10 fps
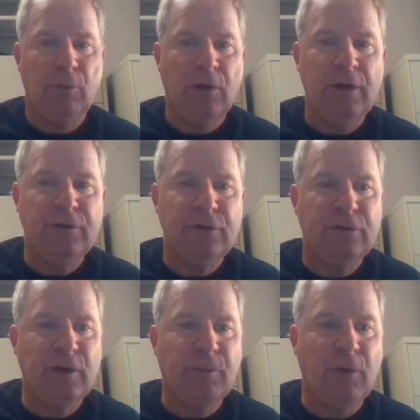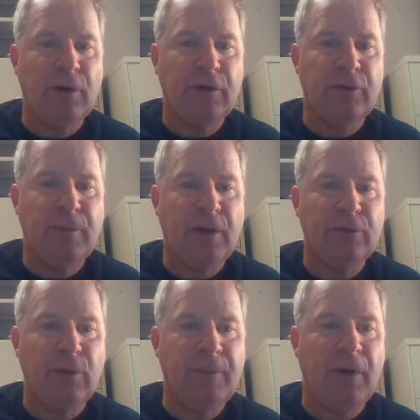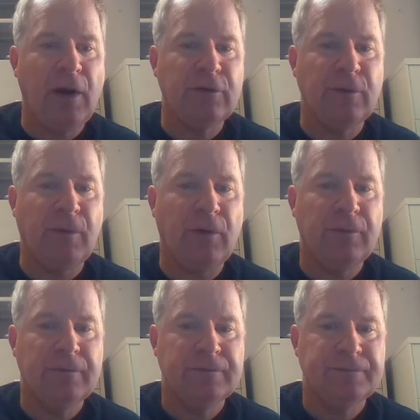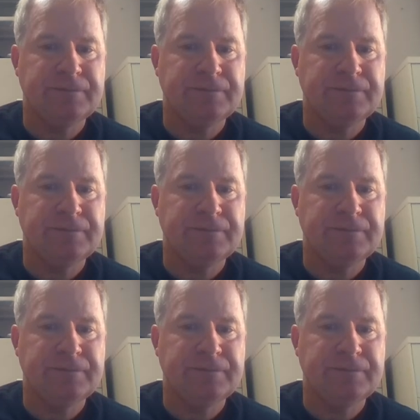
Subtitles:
a relationship work in the best way possible.